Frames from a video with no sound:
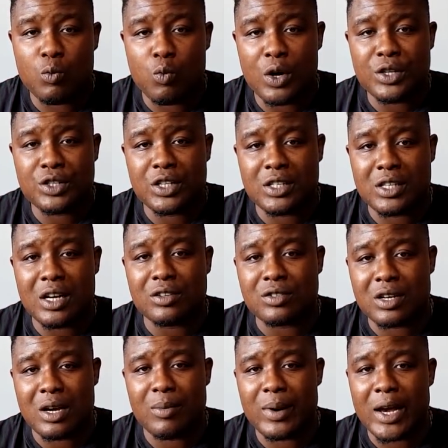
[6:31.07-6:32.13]
once it does
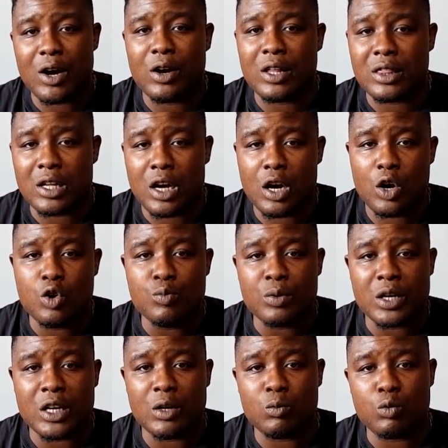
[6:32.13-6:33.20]
come out, the home
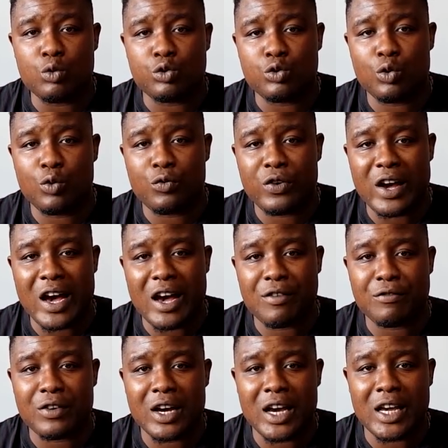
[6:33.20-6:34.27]
kit will sort of
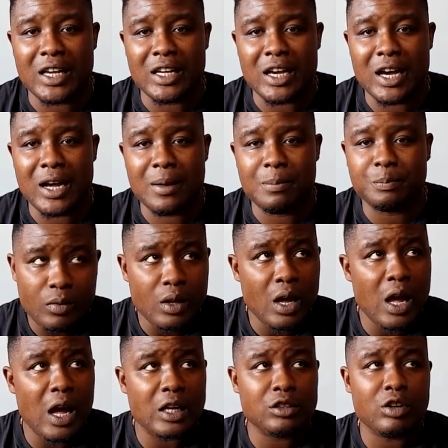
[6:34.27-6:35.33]
have a
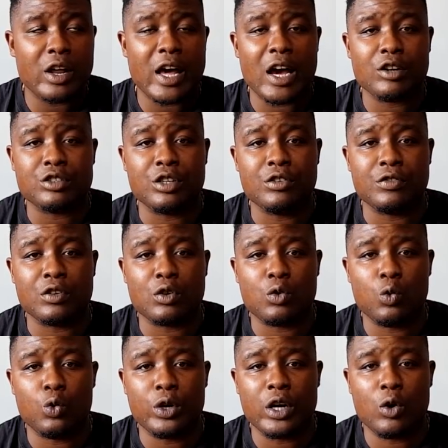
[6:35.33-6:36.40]
I don't know how to even
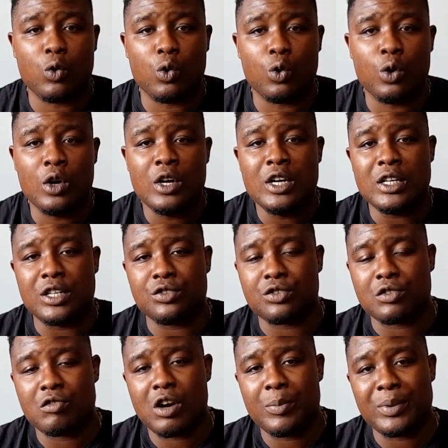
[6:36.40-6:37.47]
call it or
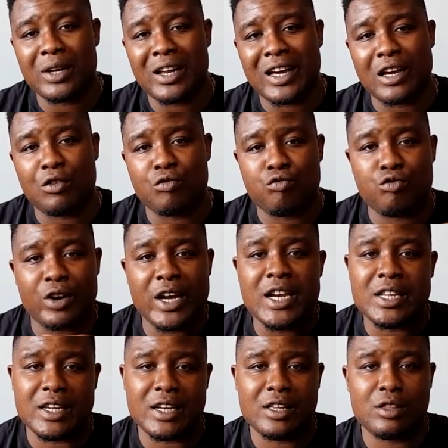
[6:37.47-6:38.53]
describe it, like a
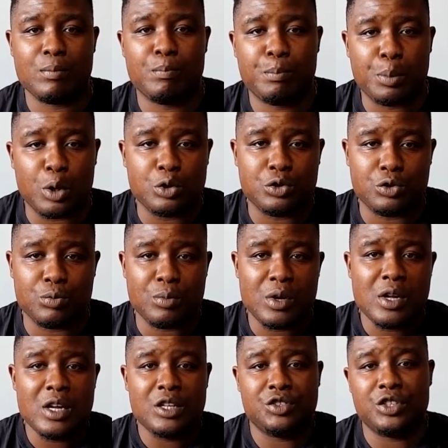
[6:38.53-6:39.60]
gradient at the bottom.
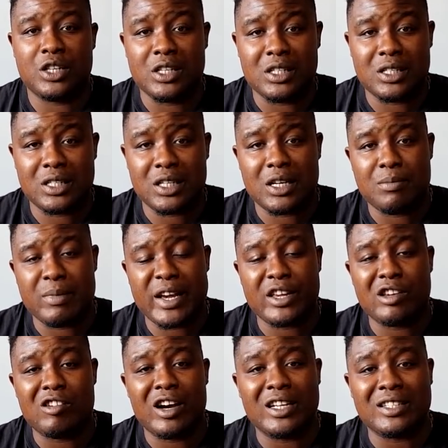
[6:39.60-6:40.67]
As you can see, Man
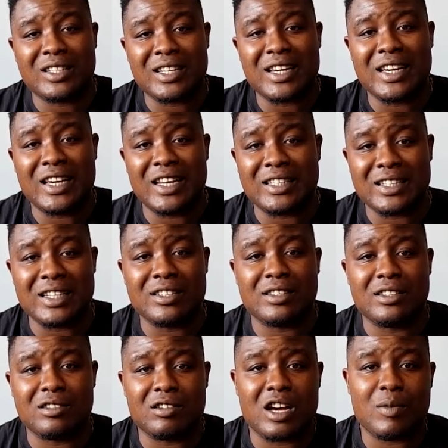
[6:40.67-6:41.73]
United's kit is
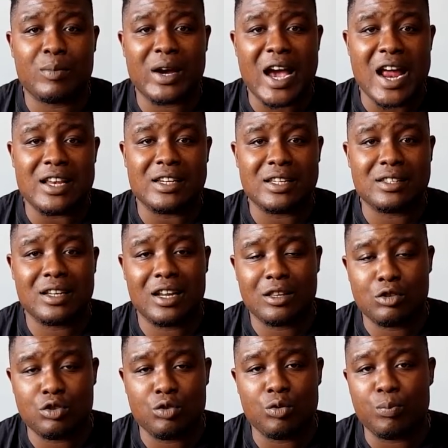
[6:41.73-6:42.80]
designed by Adidas, and I
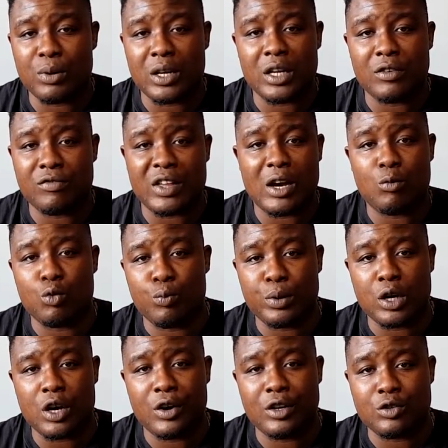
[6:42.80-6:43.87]
do believe that will
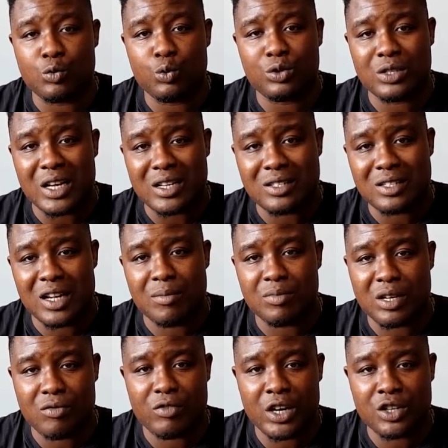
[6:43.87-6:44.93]
be going towards that same
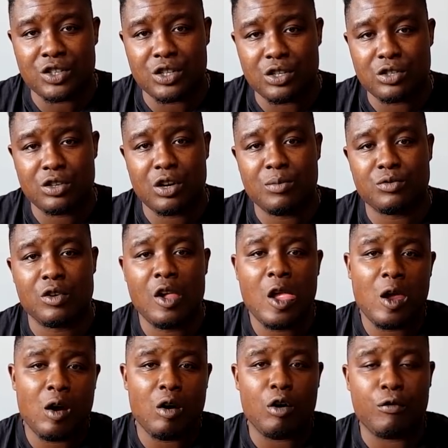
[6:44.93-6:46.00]
direction in terms
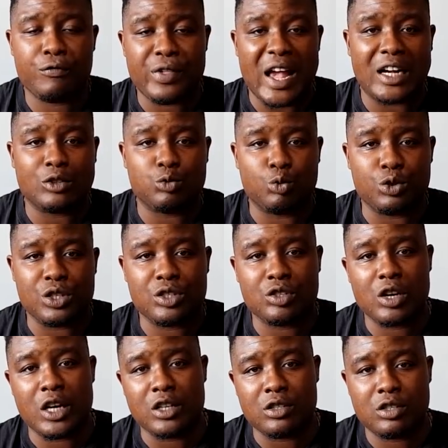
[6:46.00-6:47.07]
of the actual
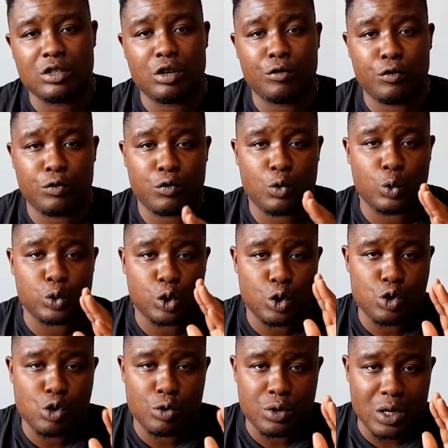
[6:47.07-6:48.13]
design itself. Of course,
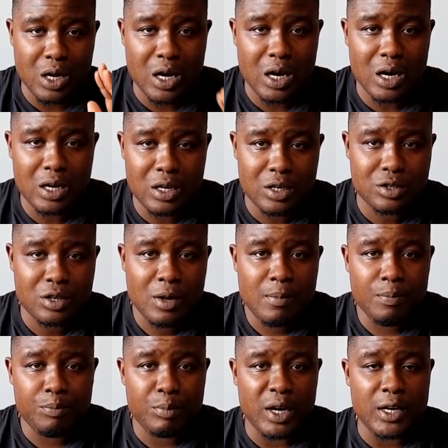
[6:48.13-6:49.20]
not the colors,
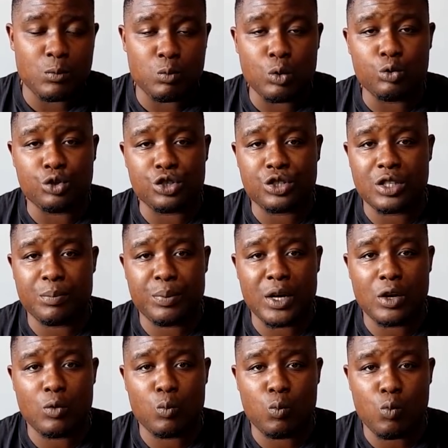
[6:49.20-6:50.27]
but it will just
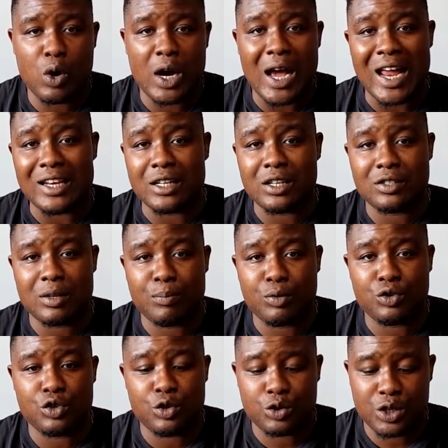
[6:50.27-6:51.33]
depend on what Adidas are
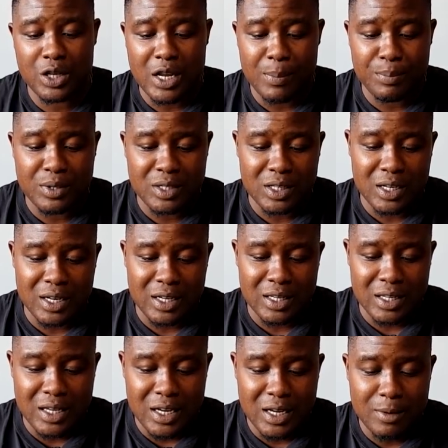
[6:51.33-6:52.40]
producing that particular
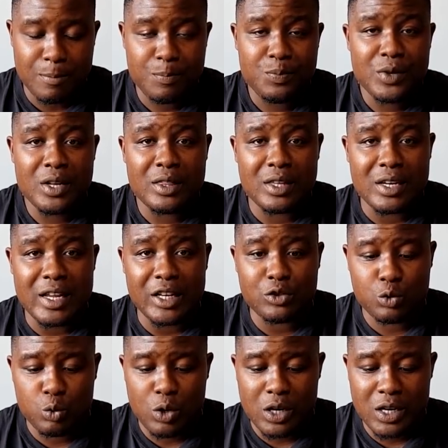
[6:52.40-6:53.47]
year. The
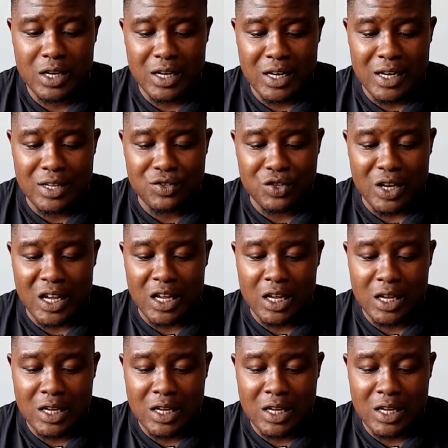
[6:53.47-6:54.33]
next one is a